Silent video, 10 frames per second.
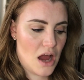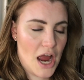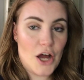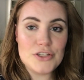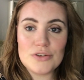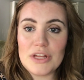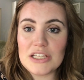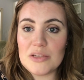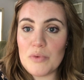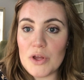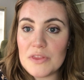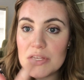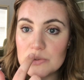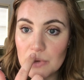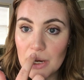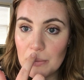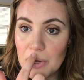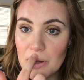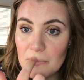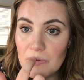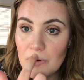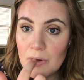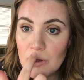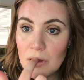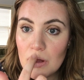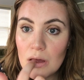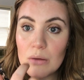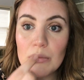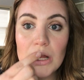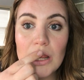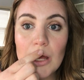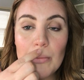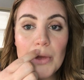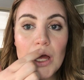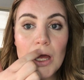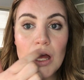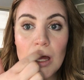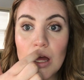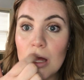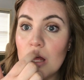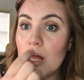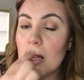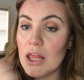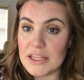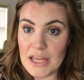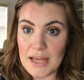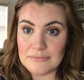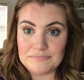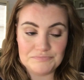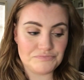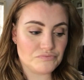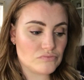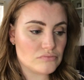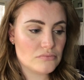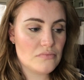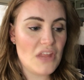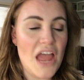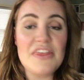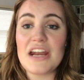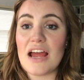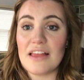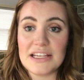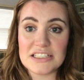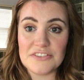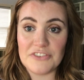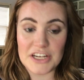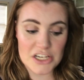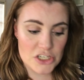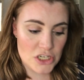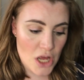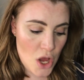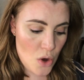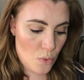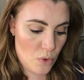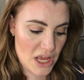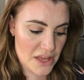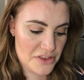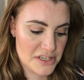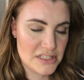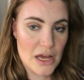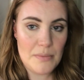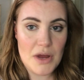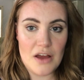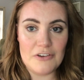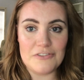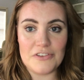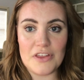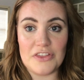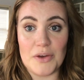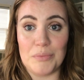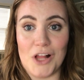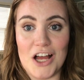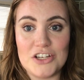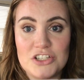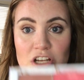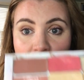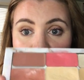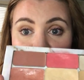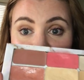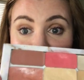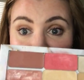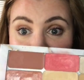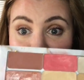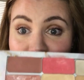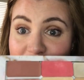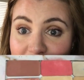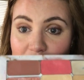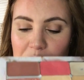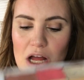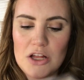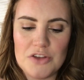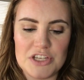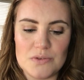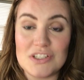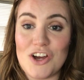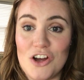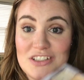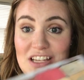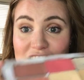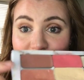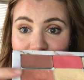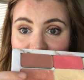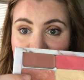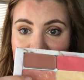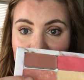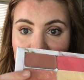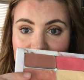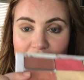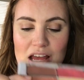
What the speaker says: I also like to put this right above my lip, like that. And then I like to finish with some of the blush. You can also use it as a lip color. This one's called Desert Sunset.